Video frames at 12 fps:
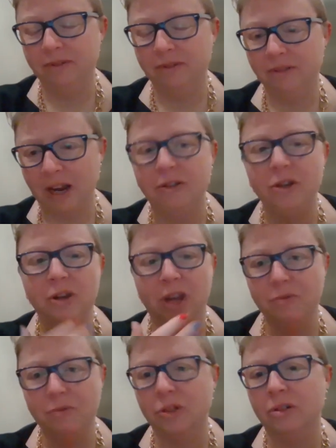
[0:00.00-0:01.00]
how you
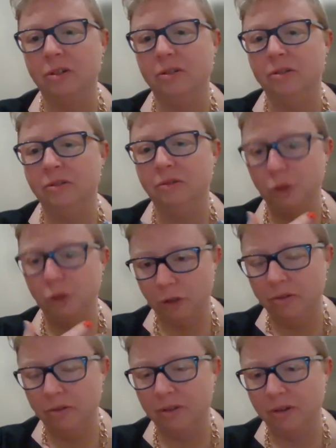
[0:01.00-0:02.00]
came to
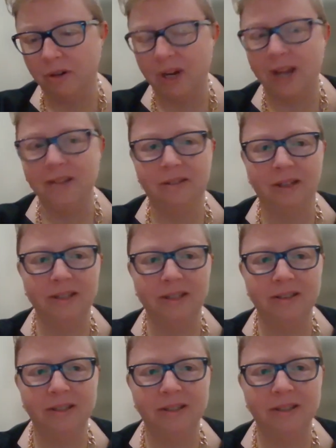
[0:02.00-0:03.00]
choose your case
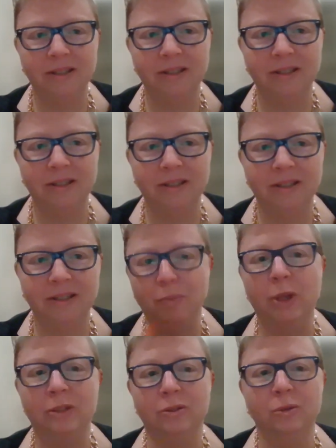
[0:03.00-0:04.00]
studies and the
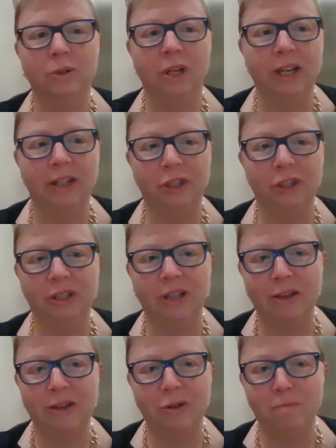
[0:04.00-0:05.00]
personal connection
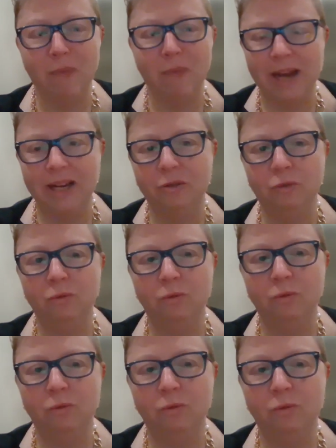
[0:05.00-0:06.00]
that you made,
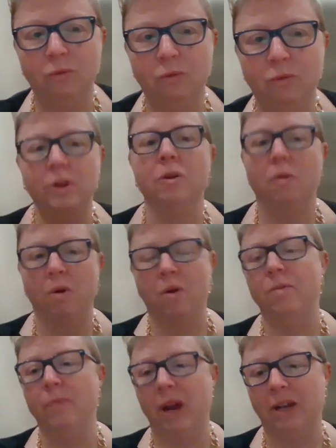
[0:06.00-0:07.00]
with your
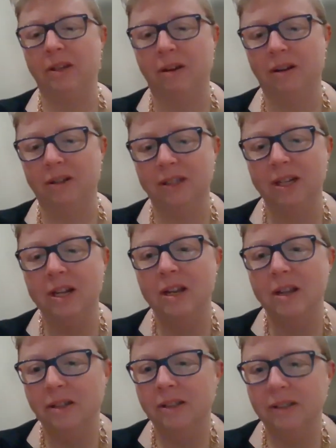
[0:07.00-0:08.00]
own backyard,
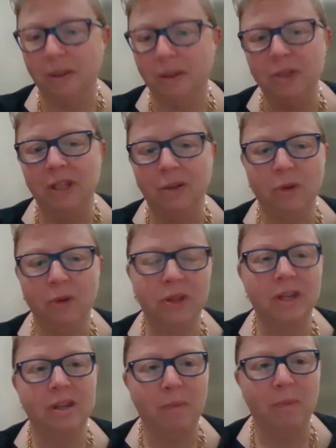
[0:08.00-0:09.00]
something that we
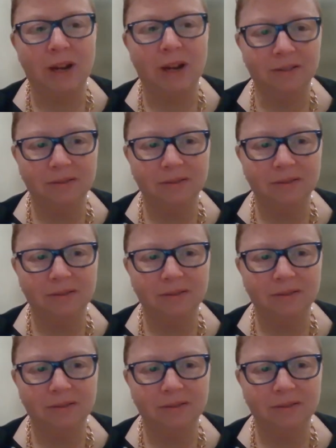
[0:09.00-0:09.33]
think about.